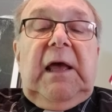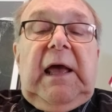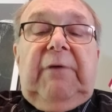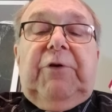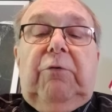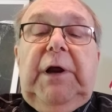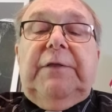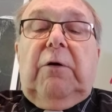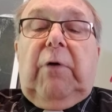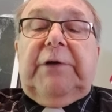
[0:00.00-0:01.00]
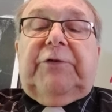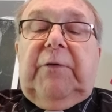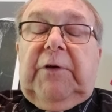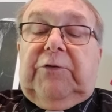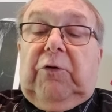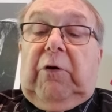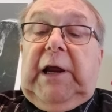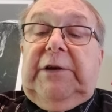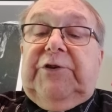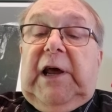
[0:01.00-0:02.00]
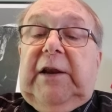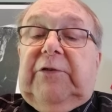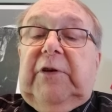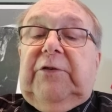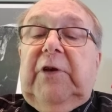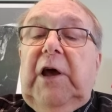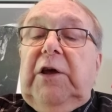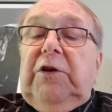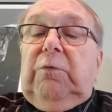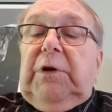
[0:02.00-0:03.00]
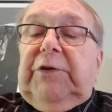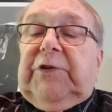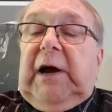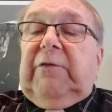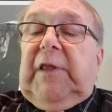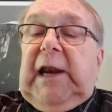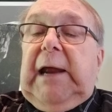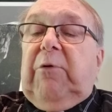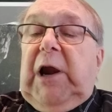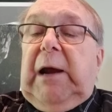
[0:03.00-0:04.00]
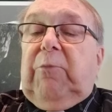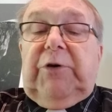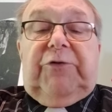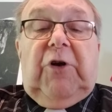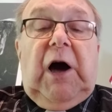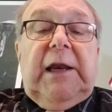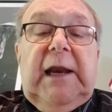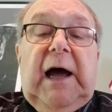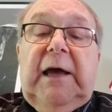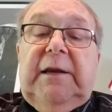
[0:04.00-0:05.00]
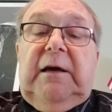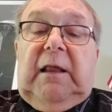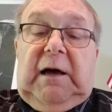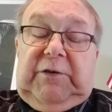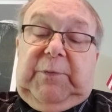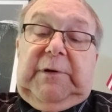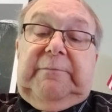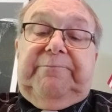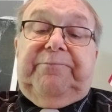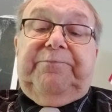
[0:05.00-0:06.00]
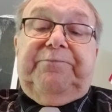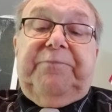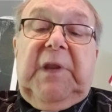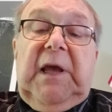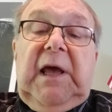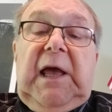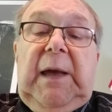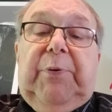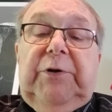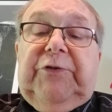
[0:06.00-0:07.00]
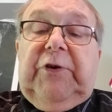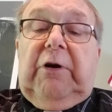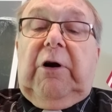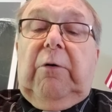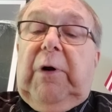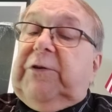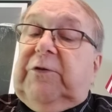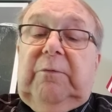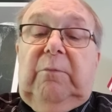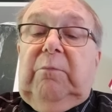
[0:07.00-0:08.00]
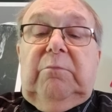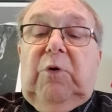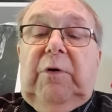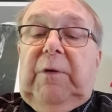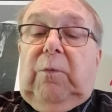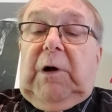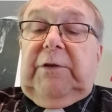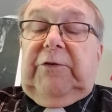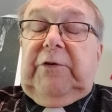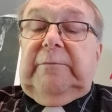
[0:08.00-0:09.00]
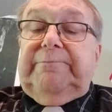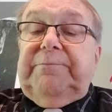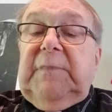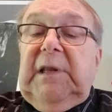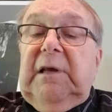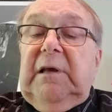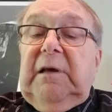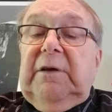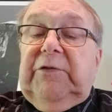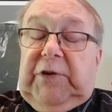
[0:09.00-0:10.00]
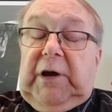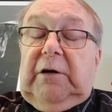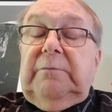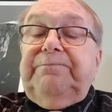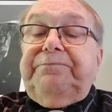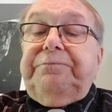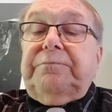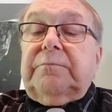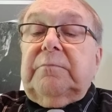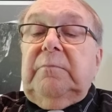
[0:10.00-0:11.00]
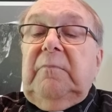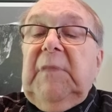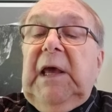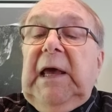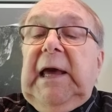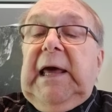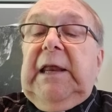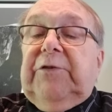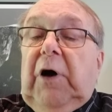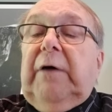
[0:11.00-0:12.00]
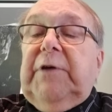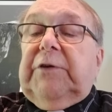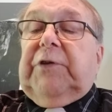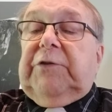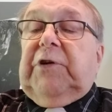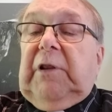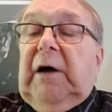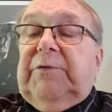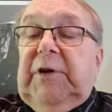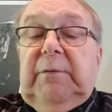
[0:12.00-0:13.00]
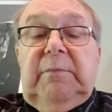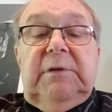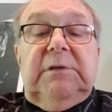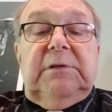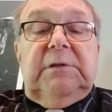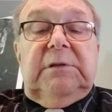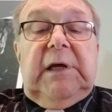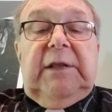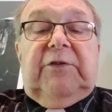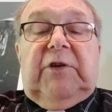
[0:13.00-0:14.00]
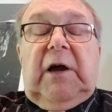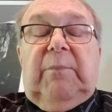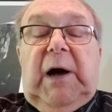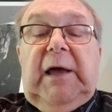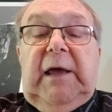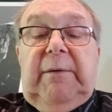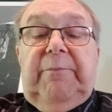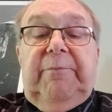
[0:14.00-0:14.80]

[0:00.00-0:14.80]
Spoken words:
If you read the rest of the story in Genesis, you will discover that Abraham was not an ideal husband. He put Sarah at risk more than once. Still, it is obvious that she loved him and stuck by him.